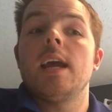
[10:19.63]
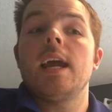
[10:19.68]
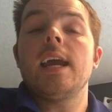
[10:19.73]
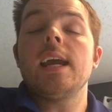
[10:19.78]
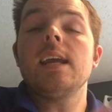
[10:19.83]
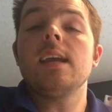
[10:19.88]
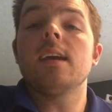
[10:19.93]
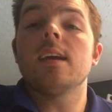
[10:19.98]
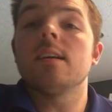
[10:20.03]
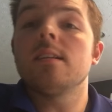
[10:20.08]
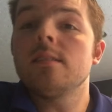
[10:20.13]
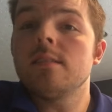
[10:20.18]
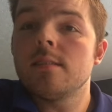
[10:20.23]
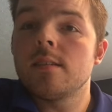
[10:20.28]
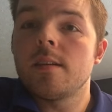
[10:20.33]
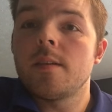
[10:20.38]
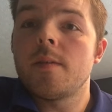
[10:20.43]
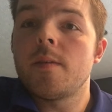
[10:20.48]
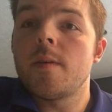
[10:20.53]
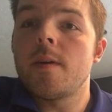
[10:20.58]
and
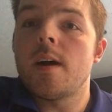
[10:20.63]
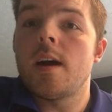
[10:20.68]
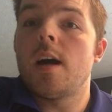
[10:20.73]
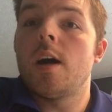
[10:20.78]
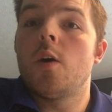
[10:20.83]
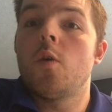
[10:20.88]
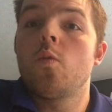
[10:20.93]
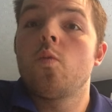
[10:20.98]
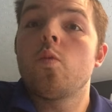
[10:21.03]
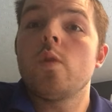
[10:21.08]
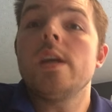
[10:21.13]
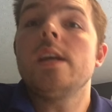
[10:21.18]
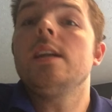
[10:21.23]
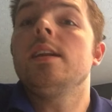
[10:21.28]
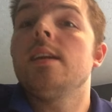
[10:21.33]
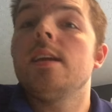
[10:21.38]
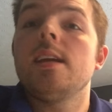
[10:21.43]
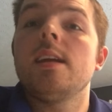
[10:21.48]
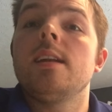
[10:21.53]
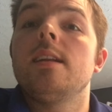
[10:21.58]
we
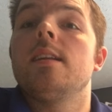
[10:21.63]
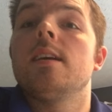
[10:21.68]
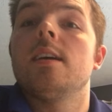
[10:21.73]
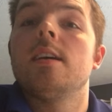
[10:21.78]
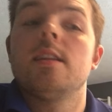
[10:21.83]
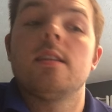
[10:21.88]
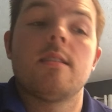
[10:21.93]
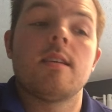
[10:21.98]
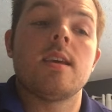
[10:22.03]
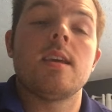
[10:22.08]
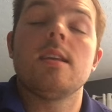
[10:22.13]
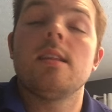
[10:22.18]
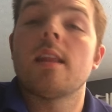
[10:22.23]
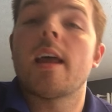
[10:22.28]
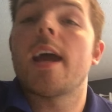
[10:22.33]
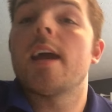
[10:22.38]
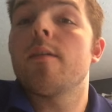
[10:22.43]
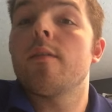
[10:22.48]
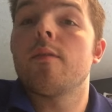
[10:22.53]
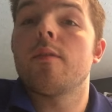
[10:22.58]
need the
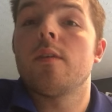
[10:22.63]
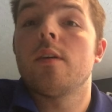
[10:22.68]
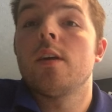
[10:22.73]
life